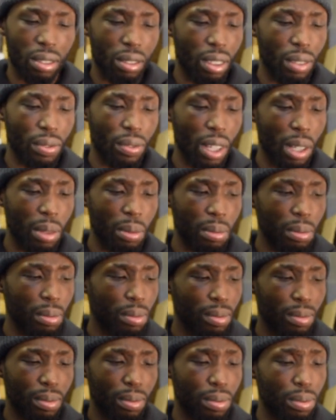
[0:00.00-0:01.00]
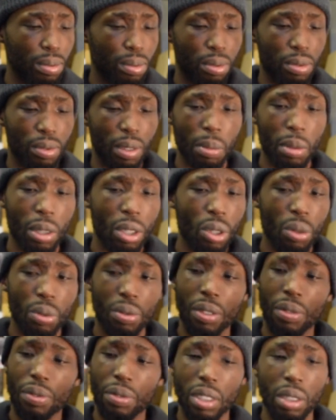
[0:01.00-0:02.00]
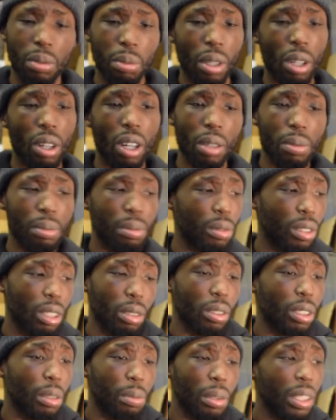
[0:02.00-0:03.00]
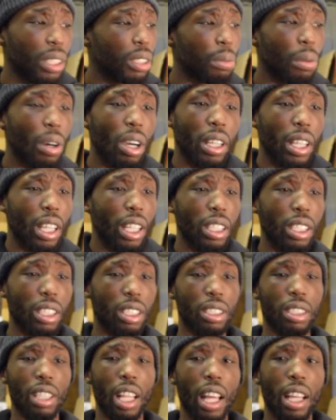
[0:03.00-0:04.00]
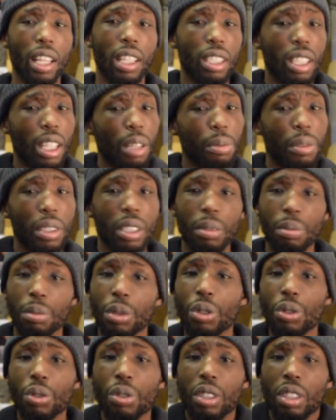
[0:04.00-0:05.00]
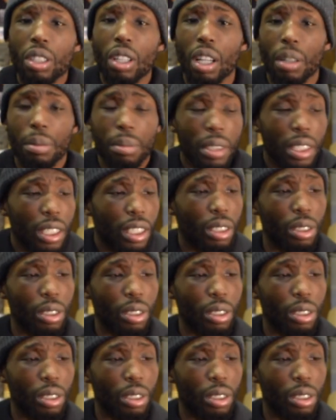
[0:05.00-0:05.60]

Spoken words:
If I'm alone with a female, I'm gonna play some R. Kelly. Like, get me in the mood. You know what I mean?